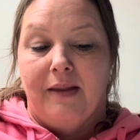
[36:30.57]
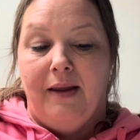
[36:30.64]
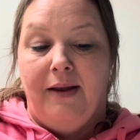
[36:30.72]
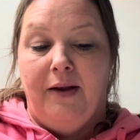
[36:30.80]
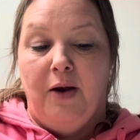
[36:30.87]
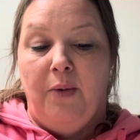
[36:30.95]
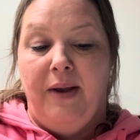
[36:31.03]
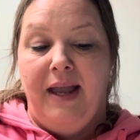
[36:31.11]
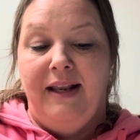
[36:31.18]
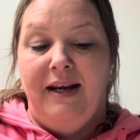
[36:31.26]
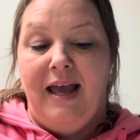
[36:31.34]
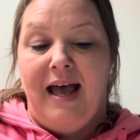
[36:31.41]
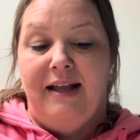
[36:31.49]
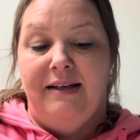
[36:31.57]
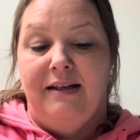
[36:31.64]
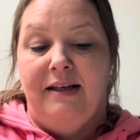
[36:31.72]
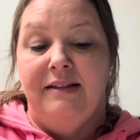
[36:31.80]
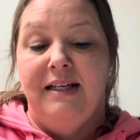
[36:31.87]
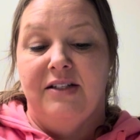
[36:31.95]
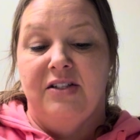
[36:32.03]
A cocaine
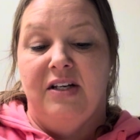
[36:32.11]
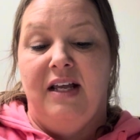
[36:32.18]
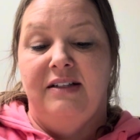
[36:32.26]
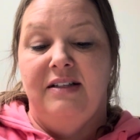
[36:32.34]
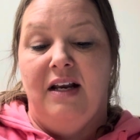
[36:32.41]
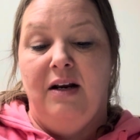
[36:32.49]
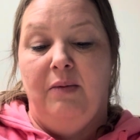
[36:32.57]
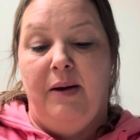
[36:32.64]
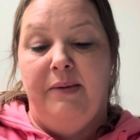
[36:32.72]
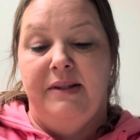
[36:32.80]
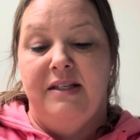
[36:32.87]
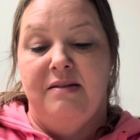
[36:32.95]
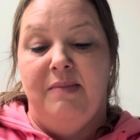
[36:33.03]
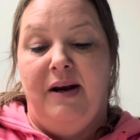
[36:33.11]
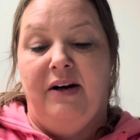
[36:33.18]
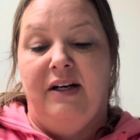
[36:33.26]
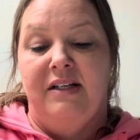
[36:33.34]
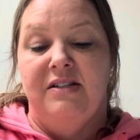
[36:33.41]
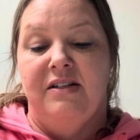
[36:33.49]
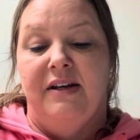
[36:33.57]
addiction had done away with his
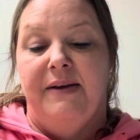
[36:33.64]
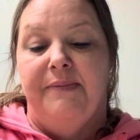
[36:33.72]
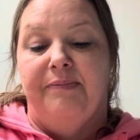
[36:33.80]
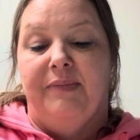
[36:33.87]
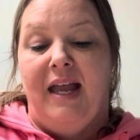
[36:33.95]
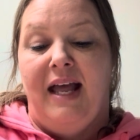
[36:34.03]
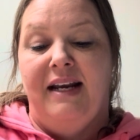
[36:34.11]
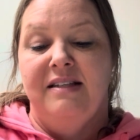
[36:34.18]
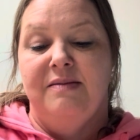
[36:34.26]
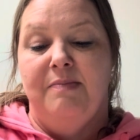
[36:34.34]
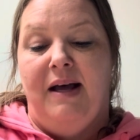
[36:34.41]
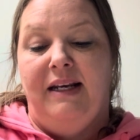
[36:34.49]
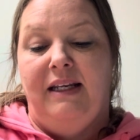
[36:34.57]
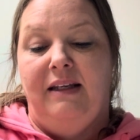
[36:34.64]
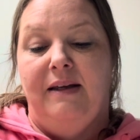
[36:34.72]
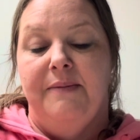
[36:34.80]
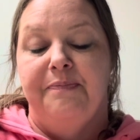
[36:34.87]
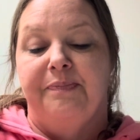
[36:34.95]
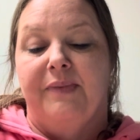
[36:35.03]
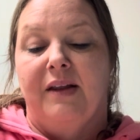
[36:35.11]
marriage and his money,
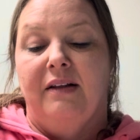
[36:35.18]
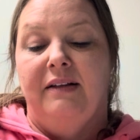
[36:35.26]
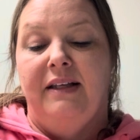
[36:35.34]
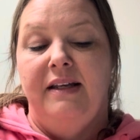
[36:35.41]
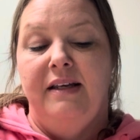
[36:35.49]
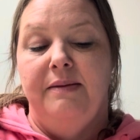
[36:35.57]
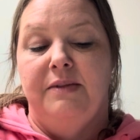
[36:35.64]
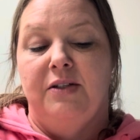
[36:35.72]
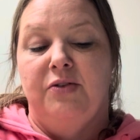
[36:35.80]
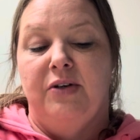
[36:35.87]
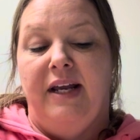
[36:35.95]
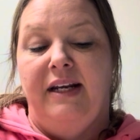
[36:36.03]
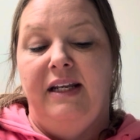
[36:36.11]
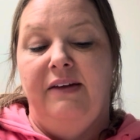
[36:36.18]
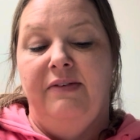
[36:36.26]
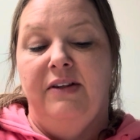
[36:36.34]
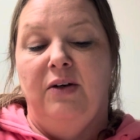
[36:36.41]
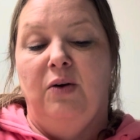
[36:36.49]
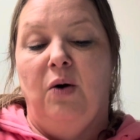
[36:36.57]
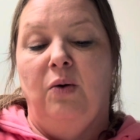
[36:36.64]
leading him to trade even
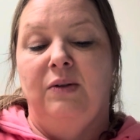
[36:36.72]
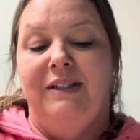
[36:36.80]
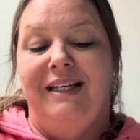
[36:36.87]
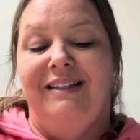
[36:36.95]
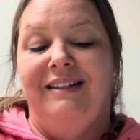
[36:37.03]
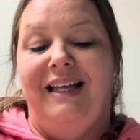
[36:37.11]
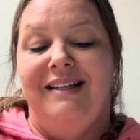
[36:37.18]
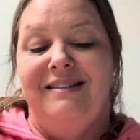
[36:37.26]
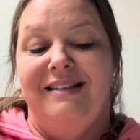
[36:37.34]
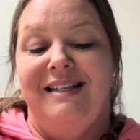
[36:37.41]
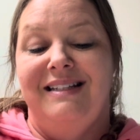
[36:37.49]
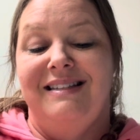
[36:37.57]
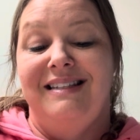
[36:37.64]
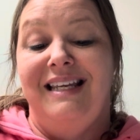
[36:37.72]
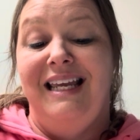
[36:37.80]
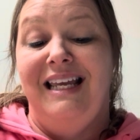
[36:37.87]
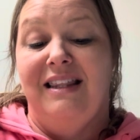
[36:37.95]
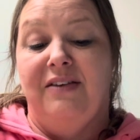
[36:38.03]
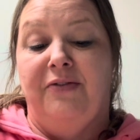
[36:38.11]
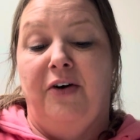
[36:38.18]
the gold inlays in his
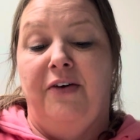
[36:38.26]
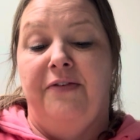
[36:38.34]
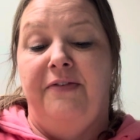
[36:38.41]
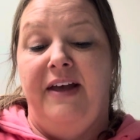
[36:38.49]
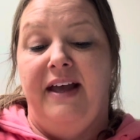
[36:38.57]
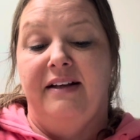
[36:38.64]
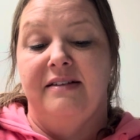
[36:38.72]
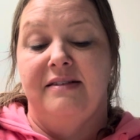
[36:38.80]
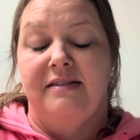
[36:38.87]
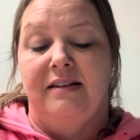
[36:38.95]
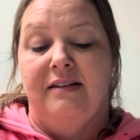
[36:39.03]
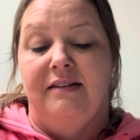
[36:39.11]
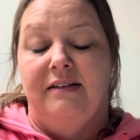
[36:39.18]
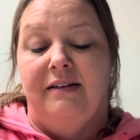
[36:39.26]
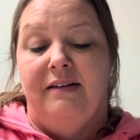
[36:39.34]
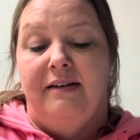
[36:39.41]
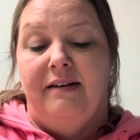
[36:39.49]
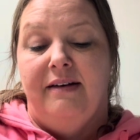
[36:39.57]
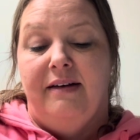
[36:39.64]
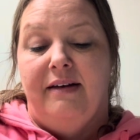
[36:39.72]
teeth for a fix.
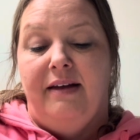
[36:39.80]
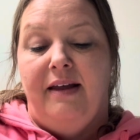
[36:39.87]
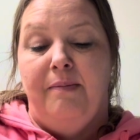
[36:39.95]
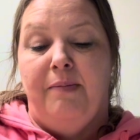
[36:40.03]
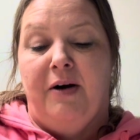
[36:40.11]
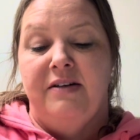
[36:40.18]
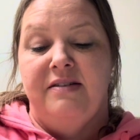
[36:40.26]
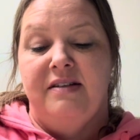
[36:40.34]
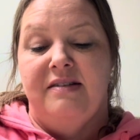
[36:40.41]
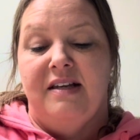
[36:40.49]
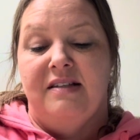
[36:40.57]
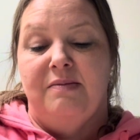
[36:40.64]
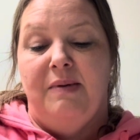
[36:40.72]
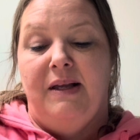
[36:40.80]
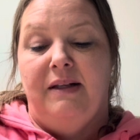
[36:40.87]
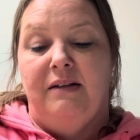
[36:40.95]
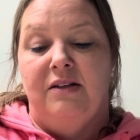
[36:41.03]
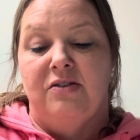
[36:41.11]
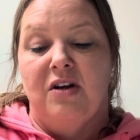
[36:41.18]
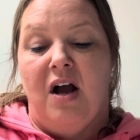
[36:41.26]
In Bart's
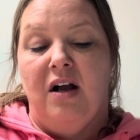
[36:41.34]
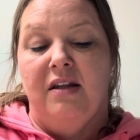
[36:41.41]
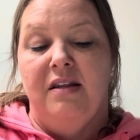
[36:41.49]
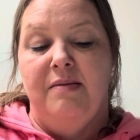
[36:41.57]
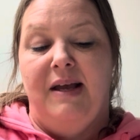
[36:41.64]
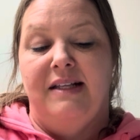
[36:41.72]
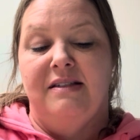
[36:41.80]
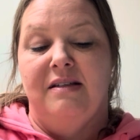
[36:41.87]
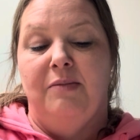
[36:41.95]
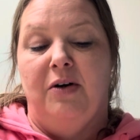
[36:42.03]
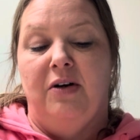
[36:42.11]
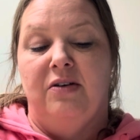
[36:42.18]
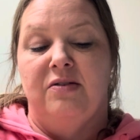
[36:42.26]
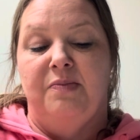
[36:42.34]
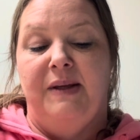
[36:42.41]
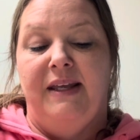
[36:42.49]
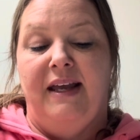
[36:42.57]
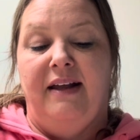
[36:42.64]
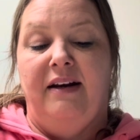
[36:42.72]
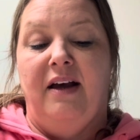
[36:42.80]
assessment, the shock of the Manson murders
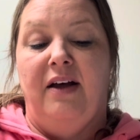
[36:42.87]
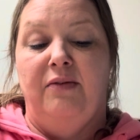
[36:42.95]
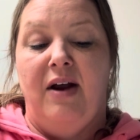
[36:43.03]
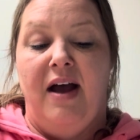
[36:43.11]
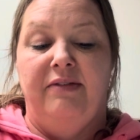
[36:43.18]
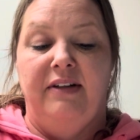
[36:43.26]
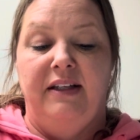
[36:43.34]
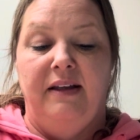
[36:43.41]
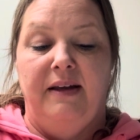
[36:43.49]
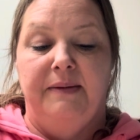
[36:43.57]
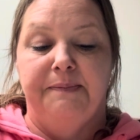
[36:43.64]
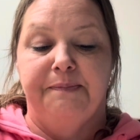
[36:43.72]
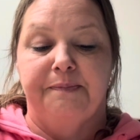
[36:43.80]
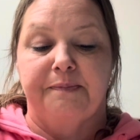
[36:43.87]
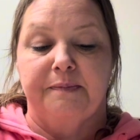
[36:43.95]
began unraveling him.